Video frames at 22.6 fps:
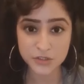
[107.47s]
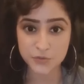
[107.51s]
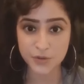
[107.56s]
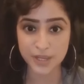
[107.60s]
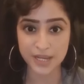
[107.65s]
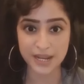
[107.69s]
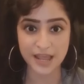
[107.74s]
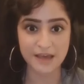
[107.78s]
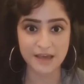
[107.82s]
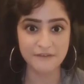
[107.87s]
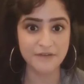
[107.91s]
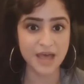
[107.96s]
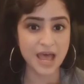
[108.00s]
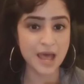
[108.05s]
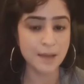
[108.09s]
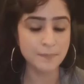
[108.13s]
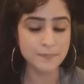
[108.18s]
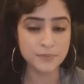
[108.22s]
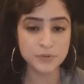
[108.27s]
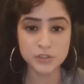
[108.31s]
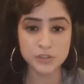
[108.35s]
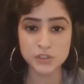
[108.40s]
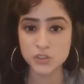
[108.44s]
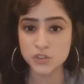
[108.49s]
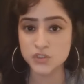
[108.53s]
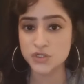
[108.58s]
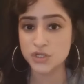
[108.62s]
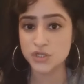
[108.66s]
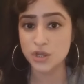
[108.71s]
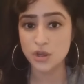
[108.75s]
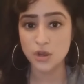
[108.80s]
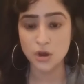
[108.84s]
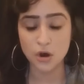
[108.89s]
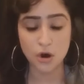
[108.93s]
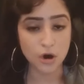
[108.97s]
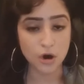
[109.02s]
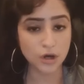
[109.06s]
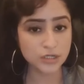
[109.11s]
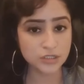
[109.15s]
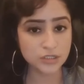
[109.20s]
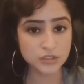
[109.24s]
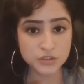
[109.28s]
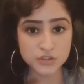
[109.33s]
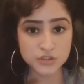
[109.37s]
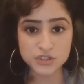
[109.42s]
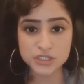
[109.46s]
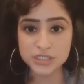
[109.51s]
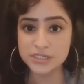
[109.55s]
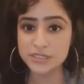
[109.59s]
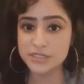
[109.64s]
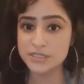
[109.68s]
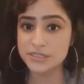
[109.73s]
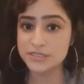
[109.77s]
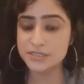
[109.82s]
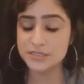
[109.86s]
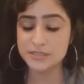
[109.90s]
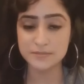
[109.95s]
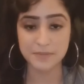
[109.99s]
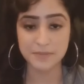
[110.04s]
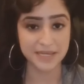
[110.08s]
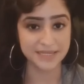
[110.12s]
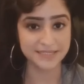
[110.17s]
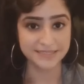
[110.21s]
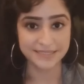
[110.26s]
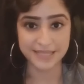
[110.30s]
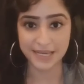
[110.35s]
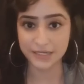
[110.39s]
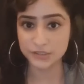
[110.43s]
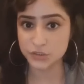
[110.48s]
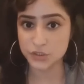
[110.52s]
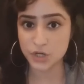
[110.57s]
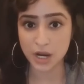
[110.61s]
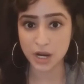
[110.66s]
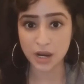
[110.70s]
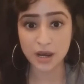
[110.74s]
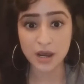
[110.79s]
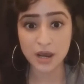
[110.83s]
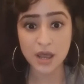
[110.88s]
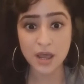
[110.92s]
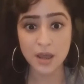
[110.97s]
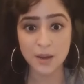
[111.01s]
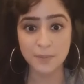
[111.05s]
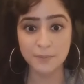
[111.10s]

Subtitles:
You can have apples, oranges, etc.